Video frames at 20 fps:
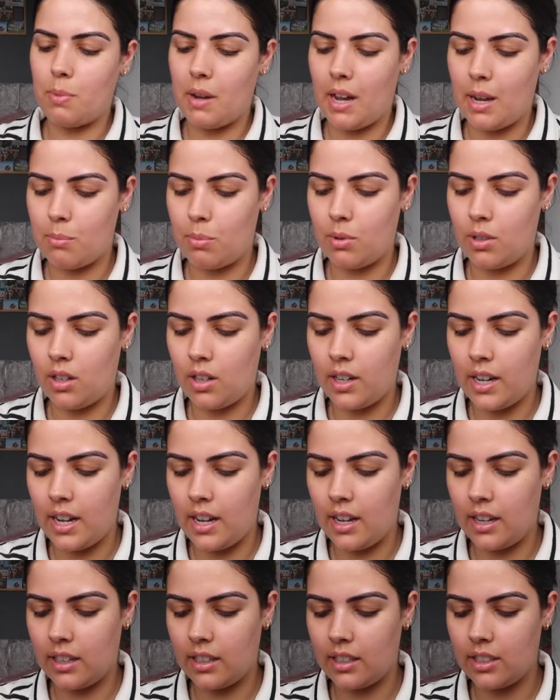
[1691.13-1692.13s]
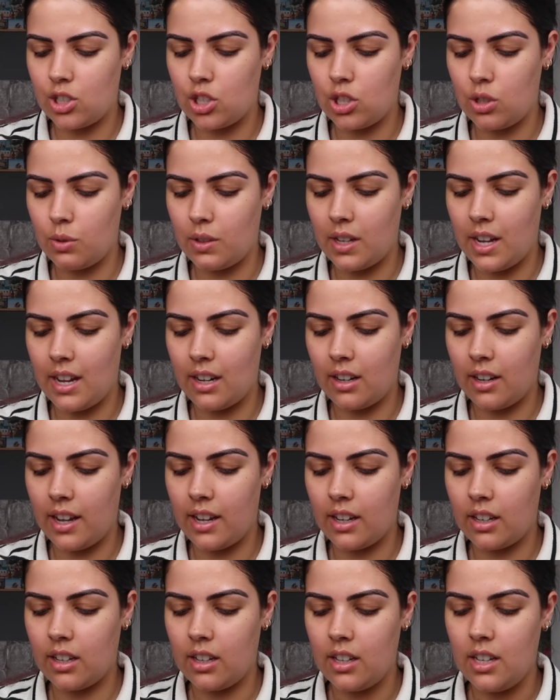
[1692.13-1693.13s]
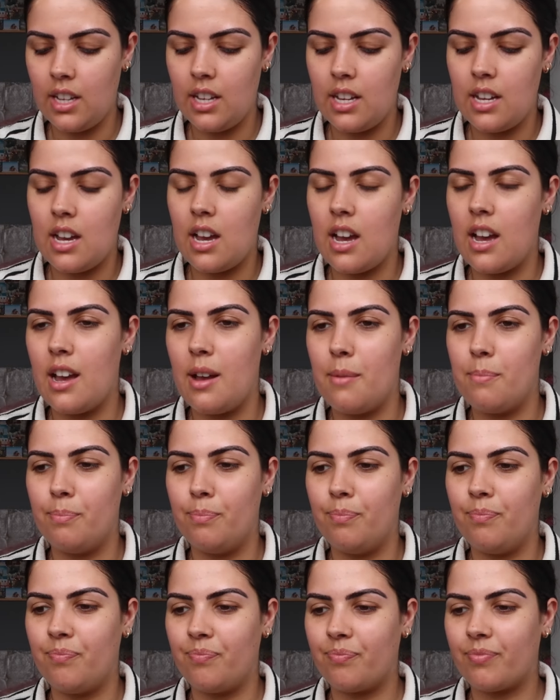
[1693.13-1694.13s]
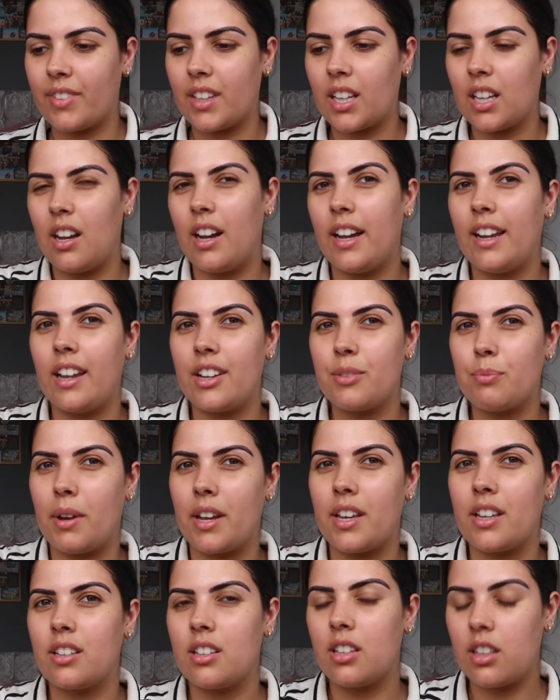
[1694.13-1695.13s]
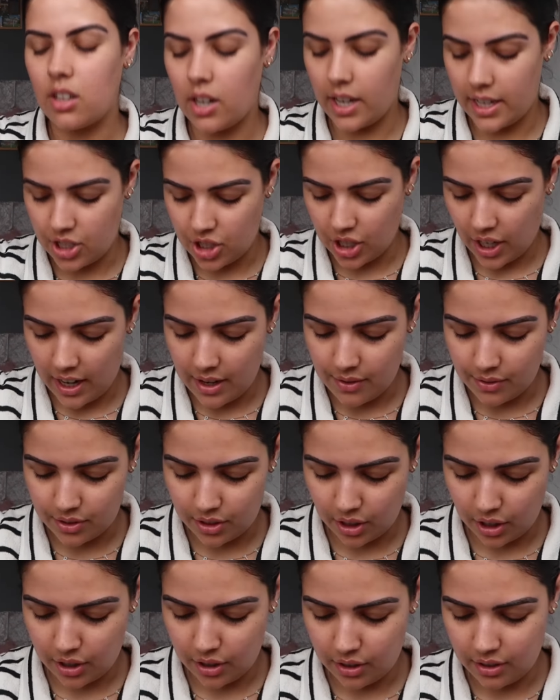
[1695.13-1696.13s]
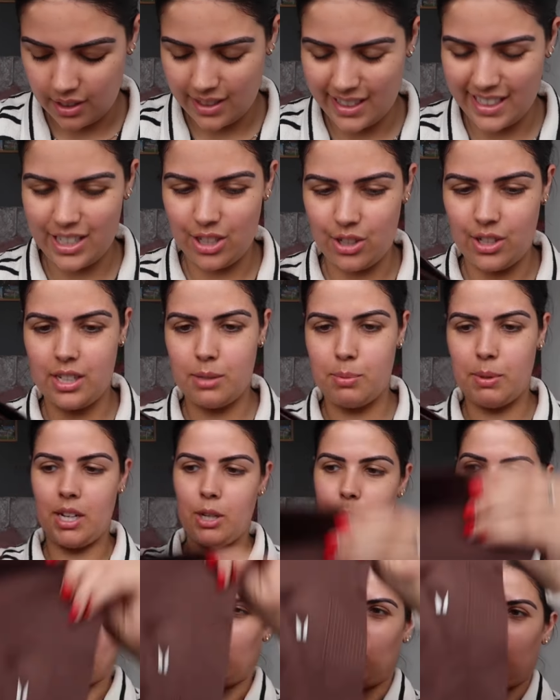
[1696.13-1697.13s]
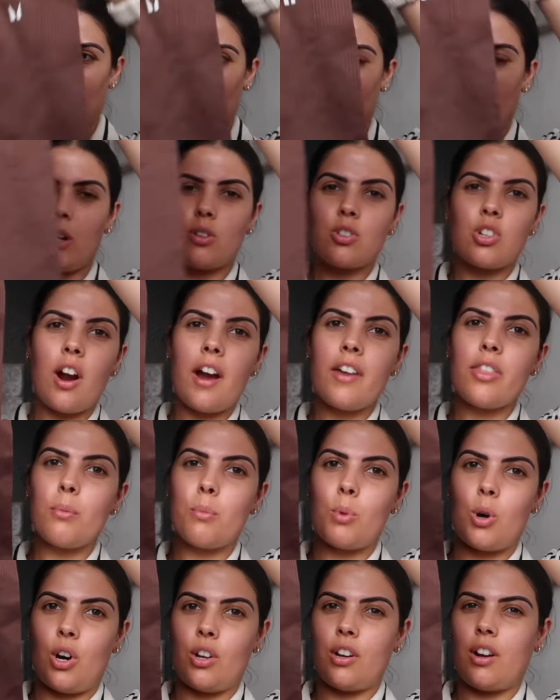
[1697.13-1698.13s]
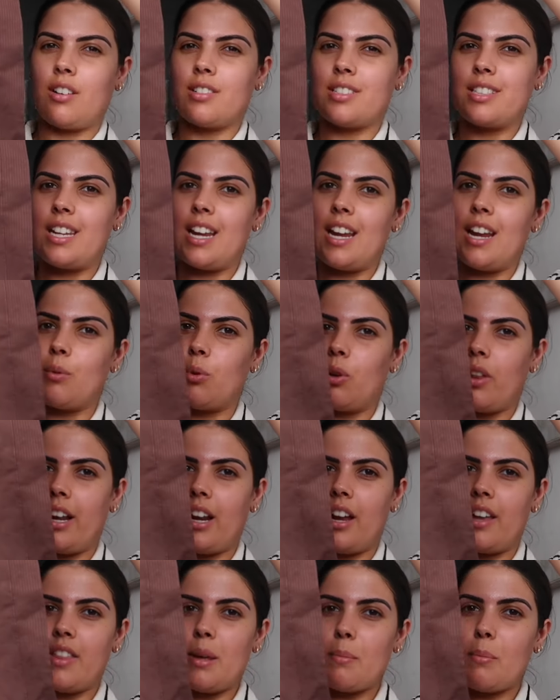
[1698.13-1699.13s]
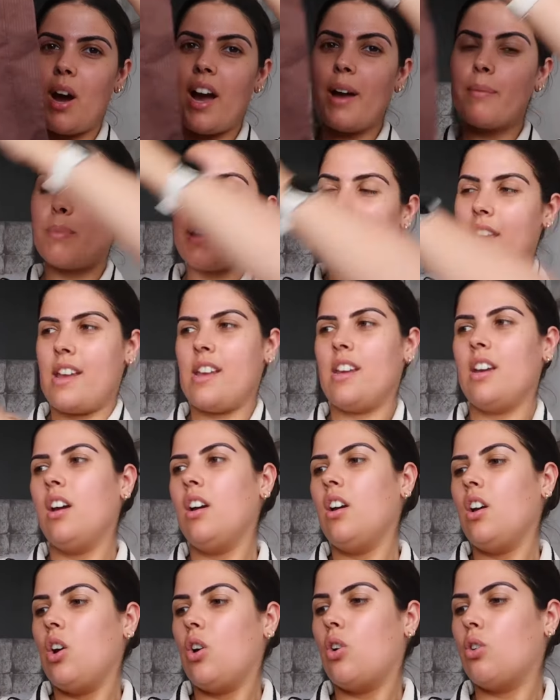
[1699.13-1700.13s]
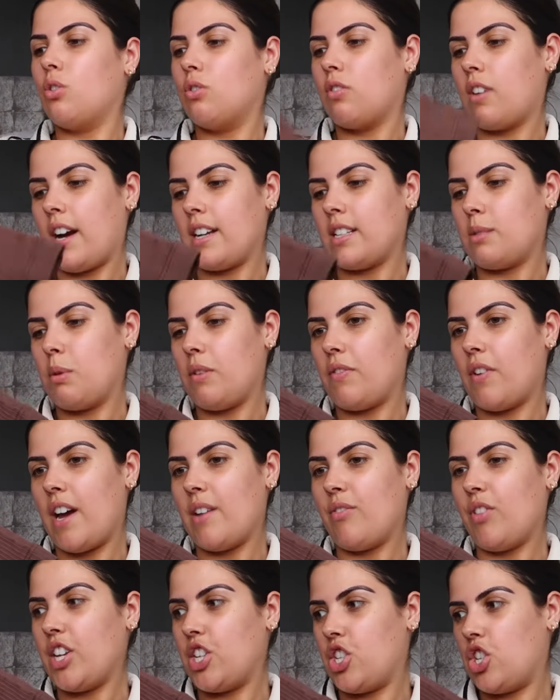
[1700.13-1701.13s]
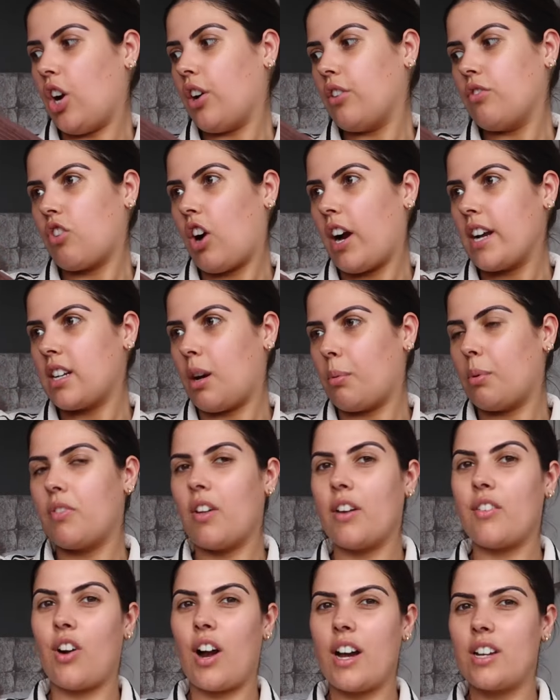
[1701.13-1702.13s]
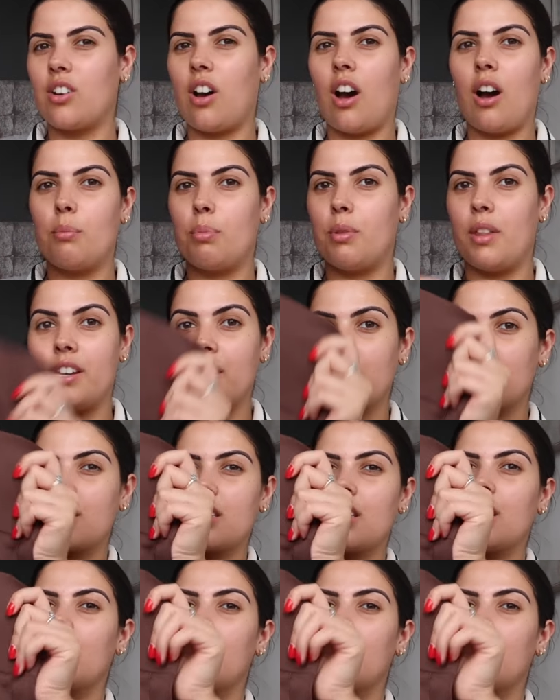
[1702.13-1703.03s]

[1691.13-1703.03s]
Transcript: bad, but I do get like I like my thighs chafe, so they do need to be a little bit longer, but I'll try them on, I'll see what they like. They might be all right, to be fair. If they don't ride up, if they ride up, then it's